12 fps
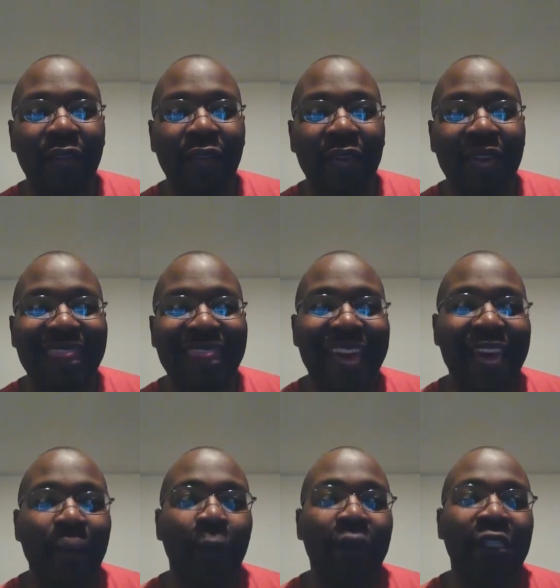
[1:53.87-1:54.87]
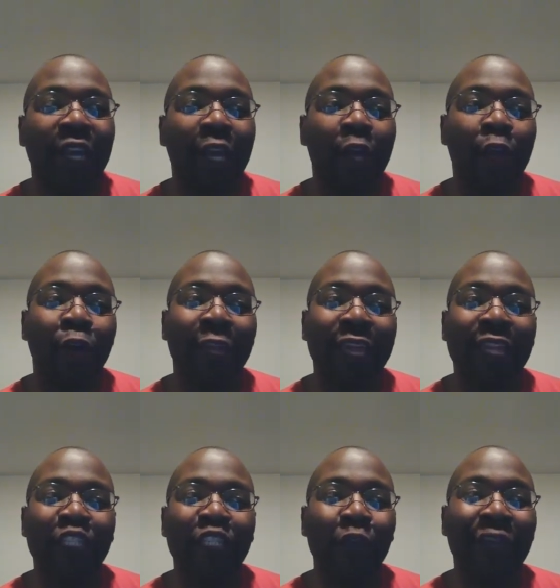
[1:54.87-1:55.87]
that particular
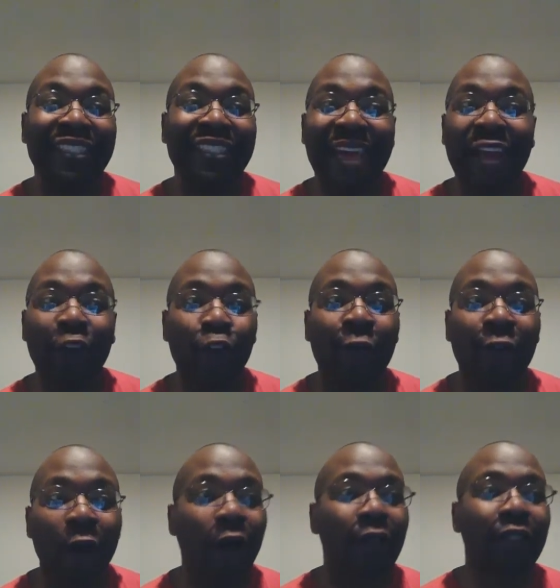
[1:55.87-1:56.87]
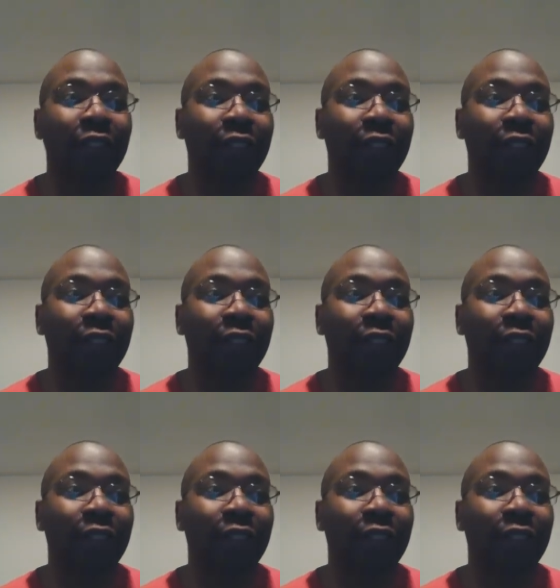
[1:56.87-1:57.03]
issue is not your fault?